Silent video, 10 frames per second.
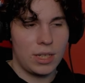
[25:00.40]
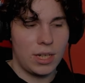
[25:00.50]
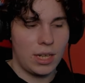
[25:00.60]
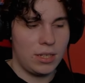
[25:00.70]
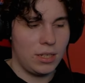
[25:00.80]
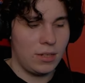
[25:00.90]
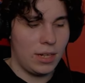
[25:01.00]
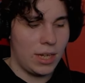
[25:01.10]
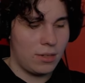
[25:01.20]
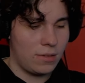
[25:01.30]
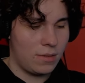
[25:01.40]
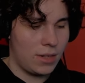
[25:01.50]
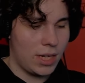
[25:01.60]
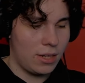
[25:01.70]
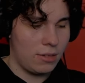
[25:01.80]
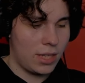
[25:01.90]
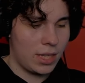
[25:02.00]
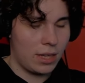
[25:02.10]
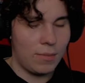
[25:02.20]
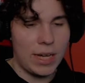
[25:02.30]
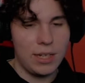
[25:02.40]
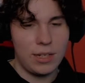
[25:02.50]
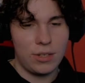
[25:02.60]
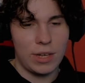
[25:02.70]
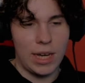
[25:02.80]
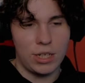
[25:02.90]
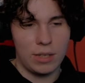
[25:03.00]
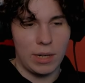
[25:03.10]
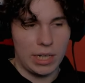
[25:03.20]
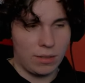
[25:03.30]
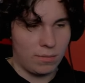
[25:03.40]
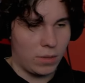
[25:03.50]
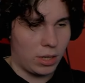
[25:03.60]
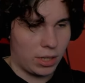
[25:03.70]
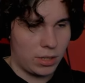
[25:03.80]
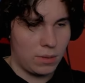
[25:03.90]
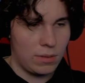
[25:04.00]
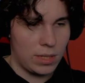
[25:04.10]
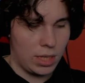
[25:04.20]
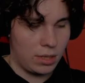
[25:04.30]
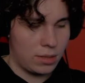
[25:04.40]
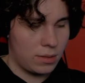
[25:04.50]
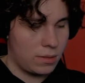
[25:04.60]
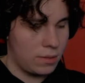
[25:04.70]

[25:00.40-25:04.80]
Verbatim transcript: Grayson? I don't, I don't like. Why did you actually bring Marcus? What was the need?